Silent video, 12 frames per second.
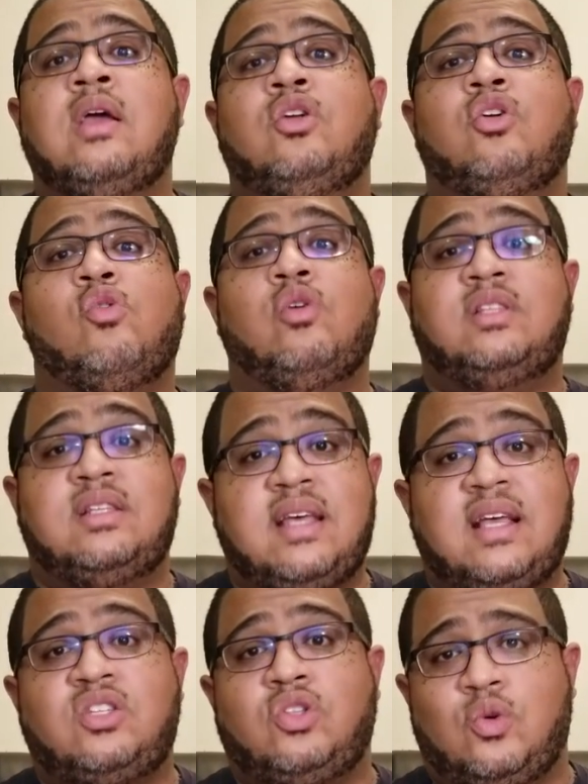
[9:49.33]
You're going to
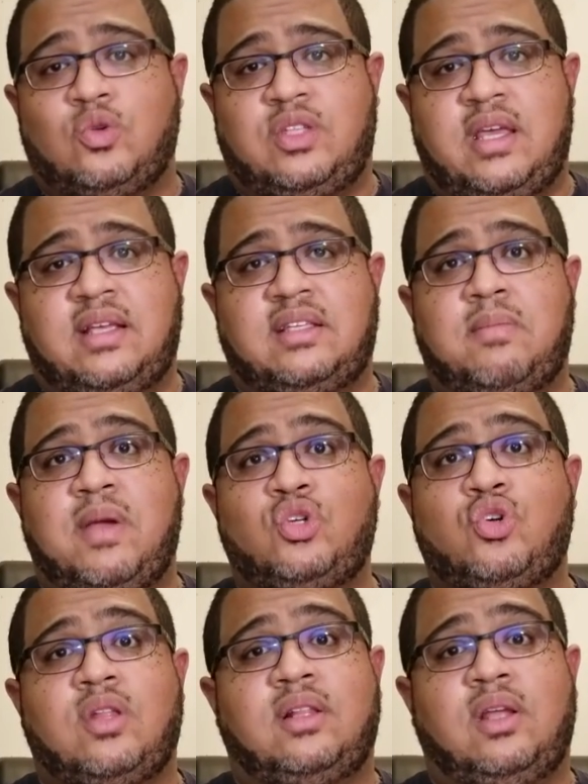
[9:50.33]
test those things and make
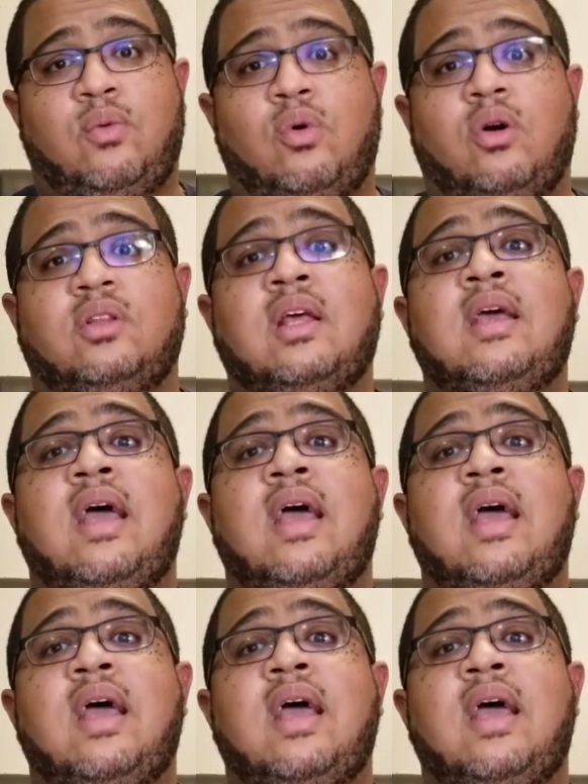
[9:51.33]
sure that they work.